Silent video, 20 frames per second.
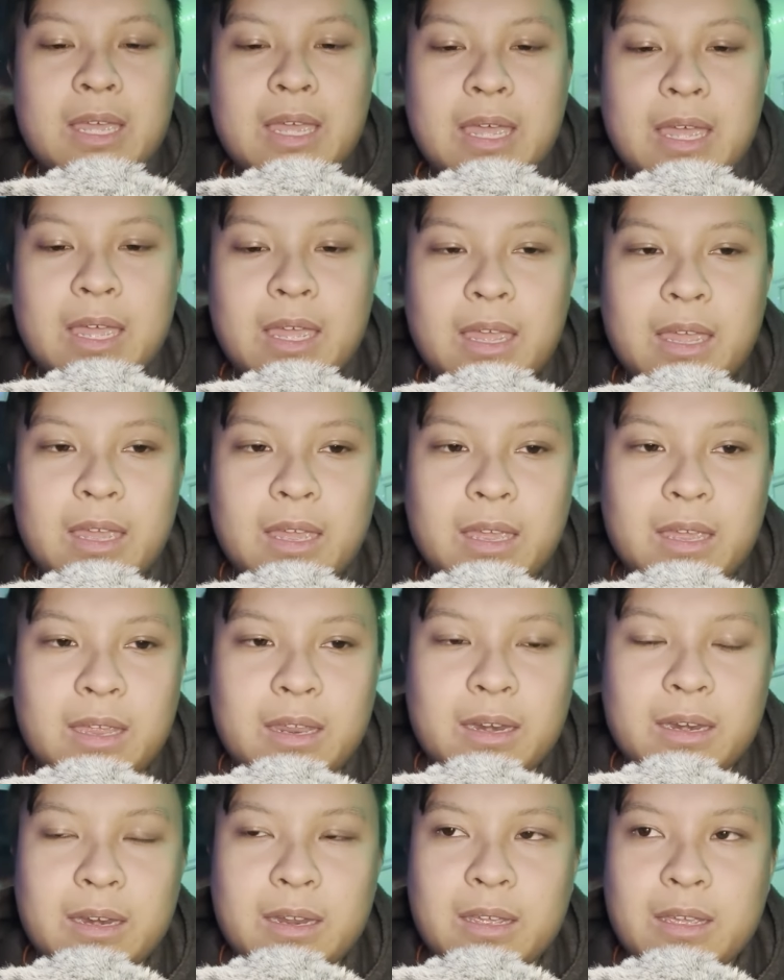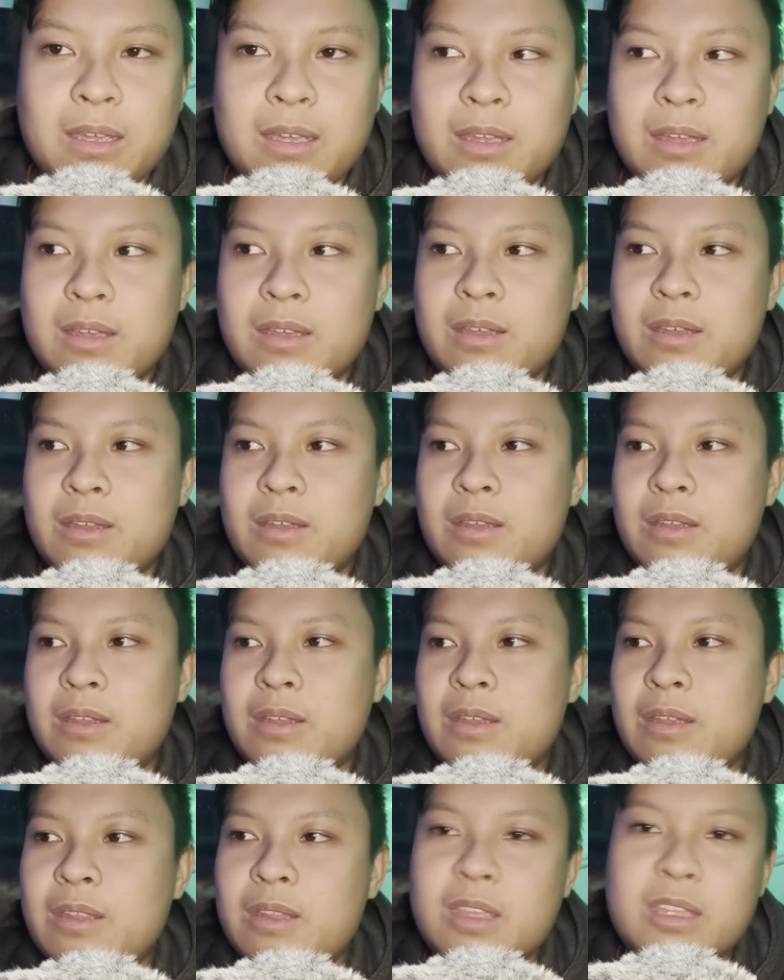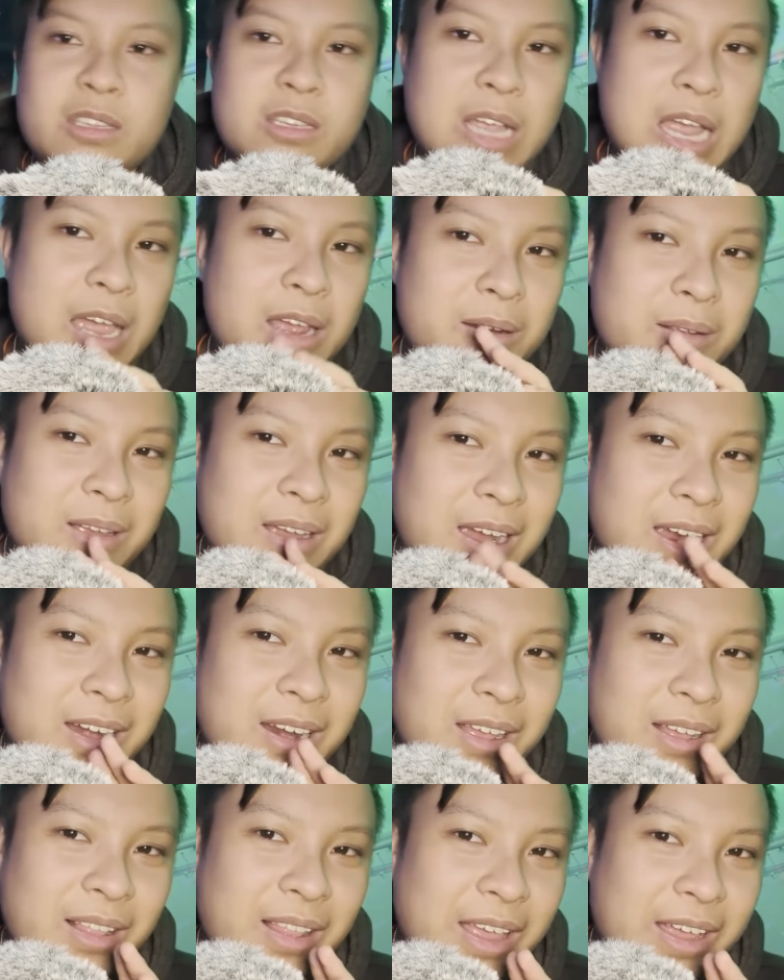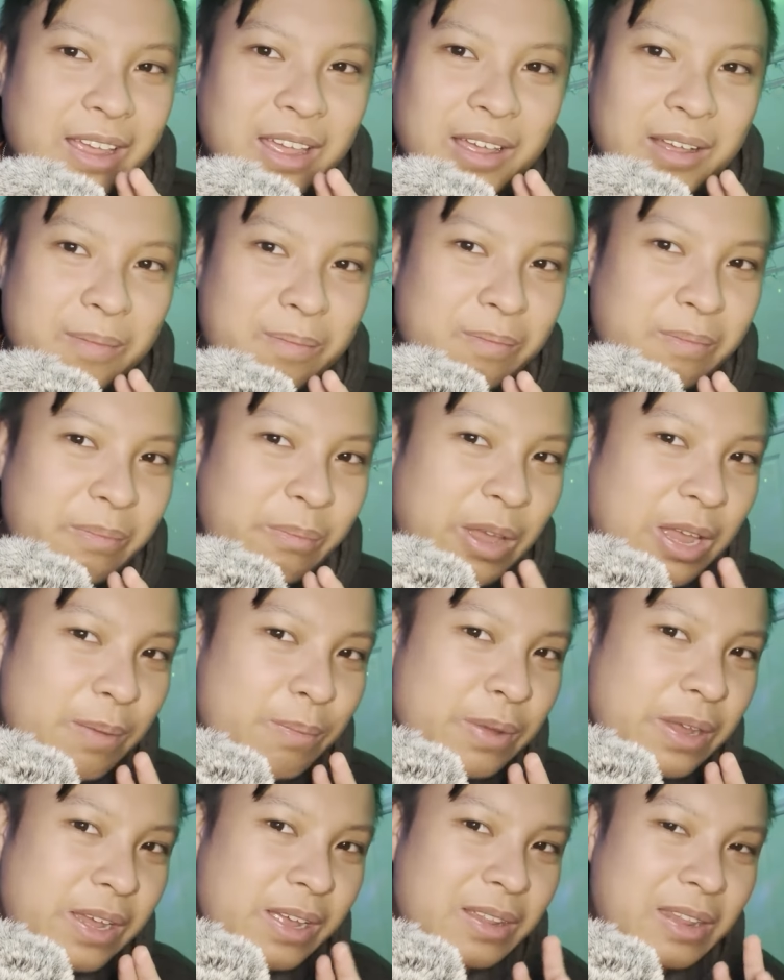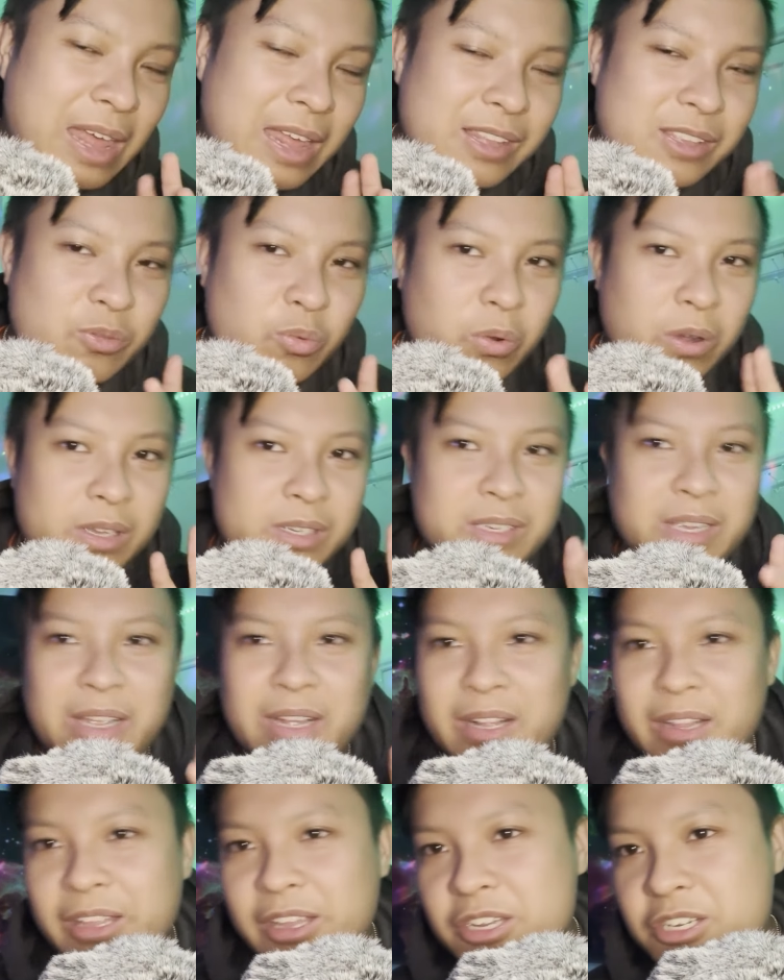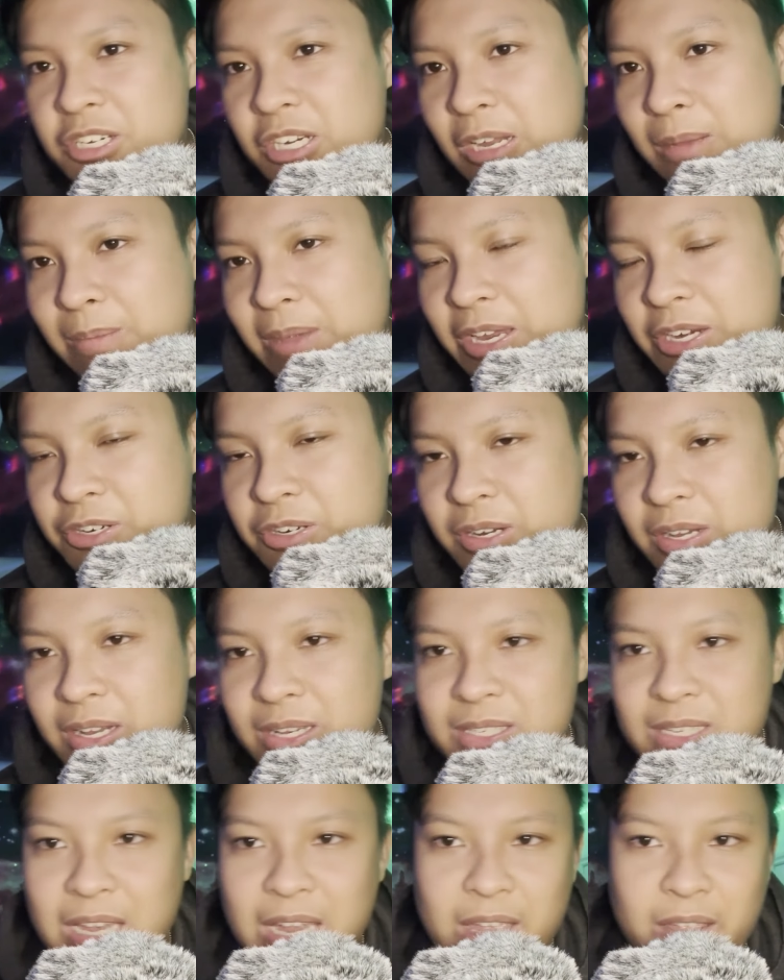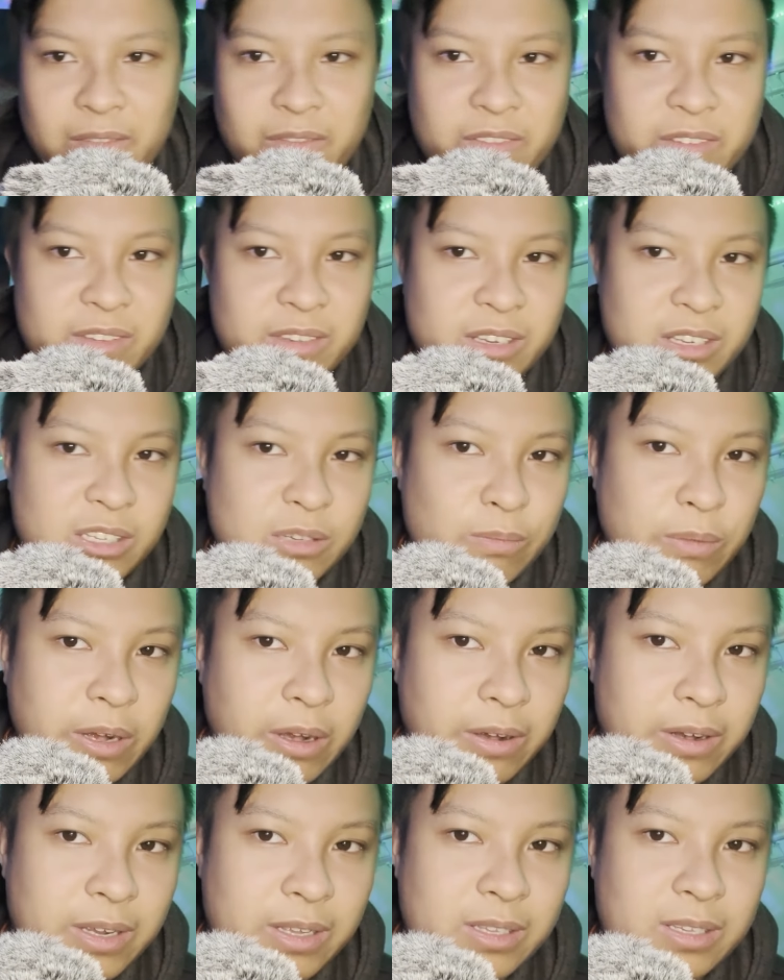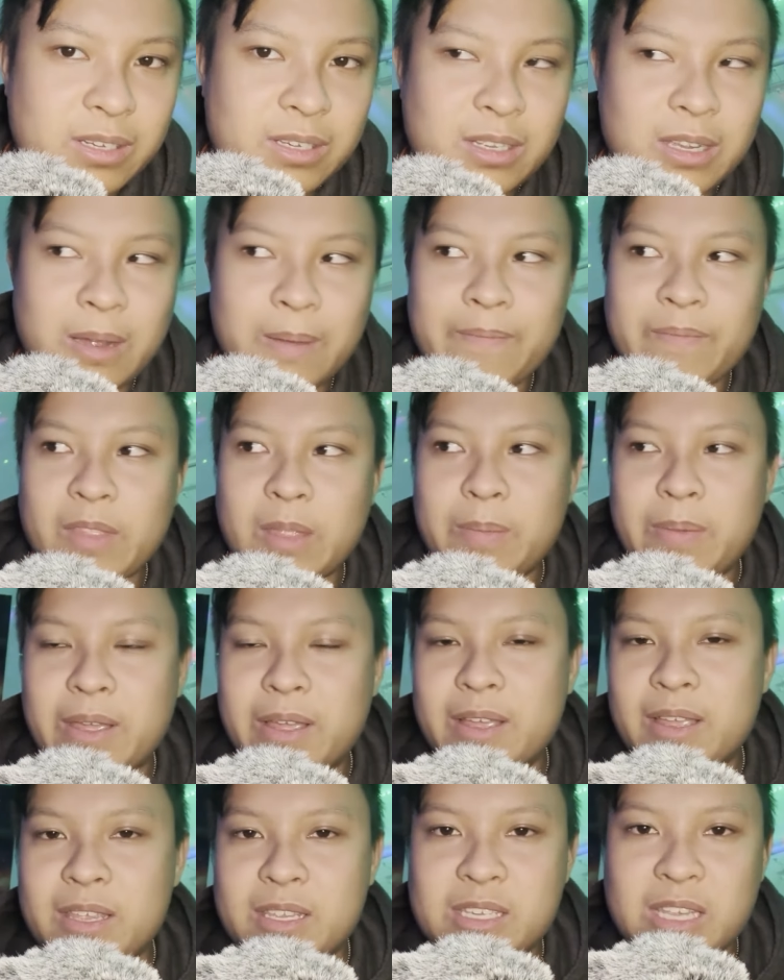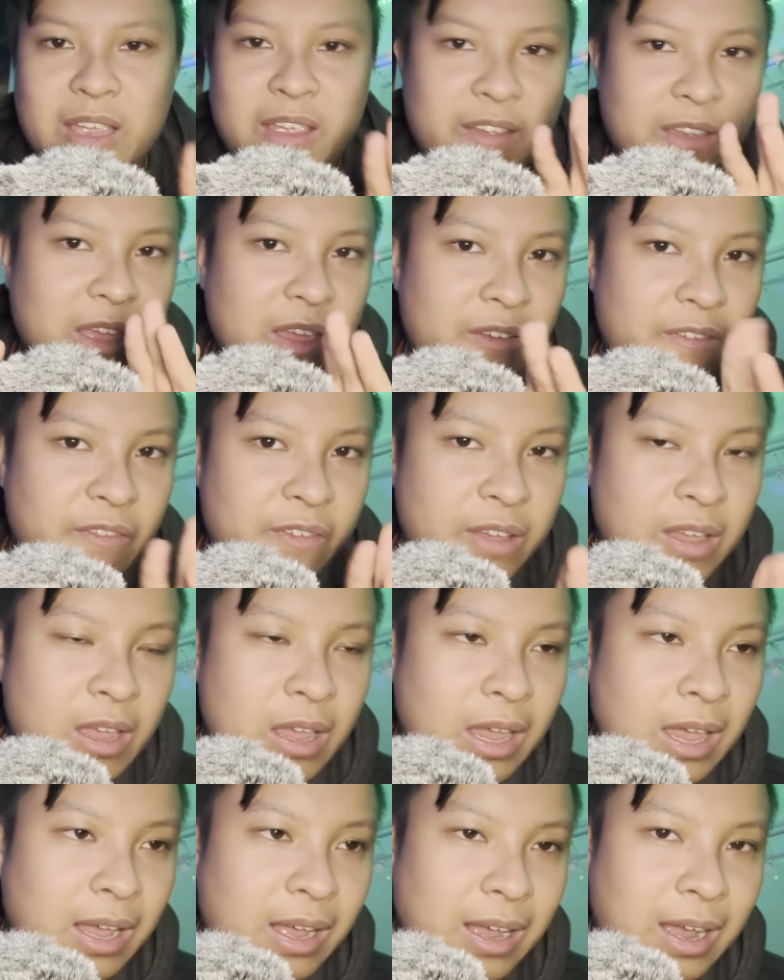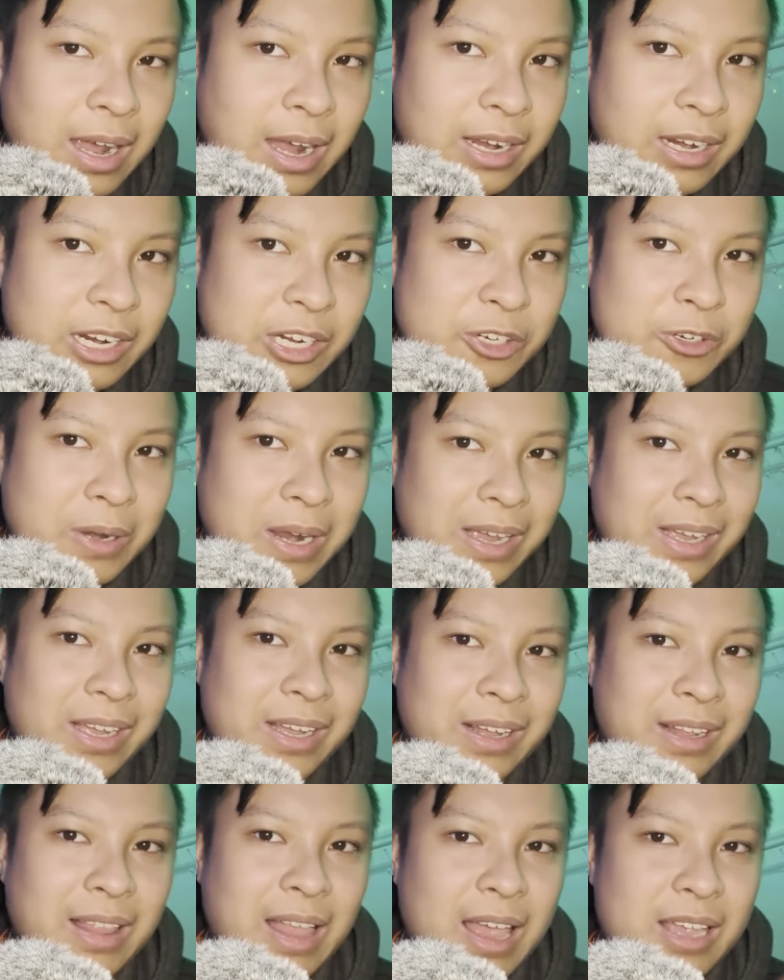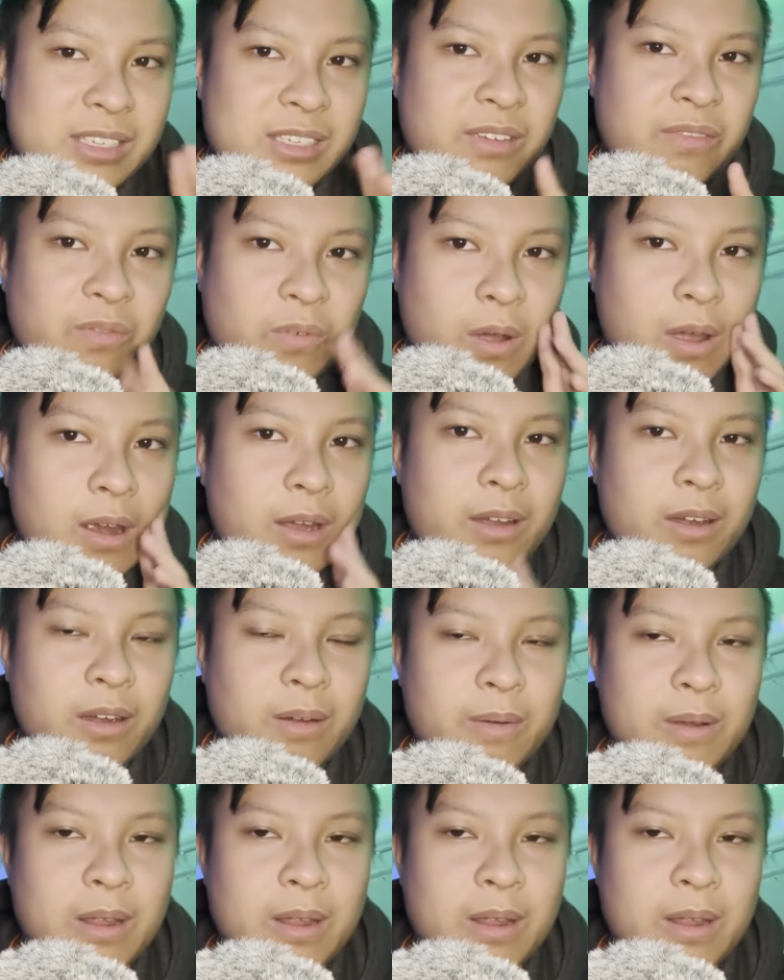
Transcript: and this kind of like maybe that was a glitch in the matrix I have experienced, because I have kind of drank a glass of water